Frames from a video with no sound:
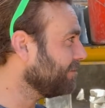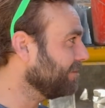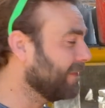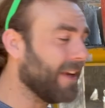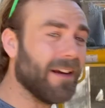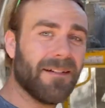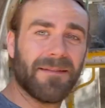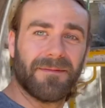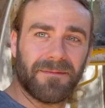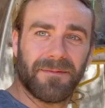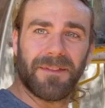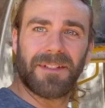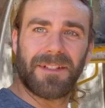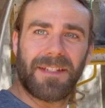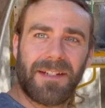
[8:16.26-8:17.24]
yeah,
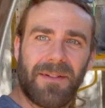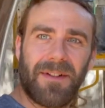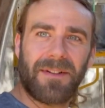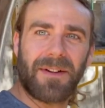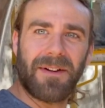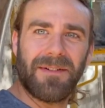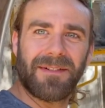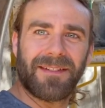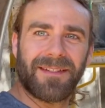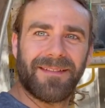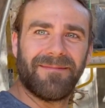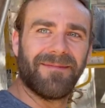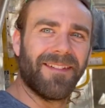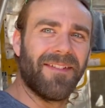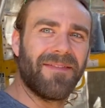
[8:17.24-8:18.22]
we'll see how it goes.
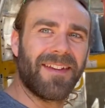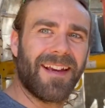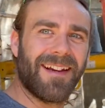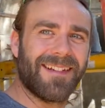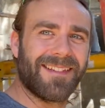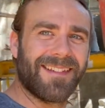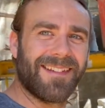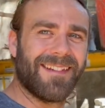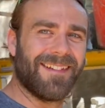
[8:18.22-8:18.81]
Love you guys.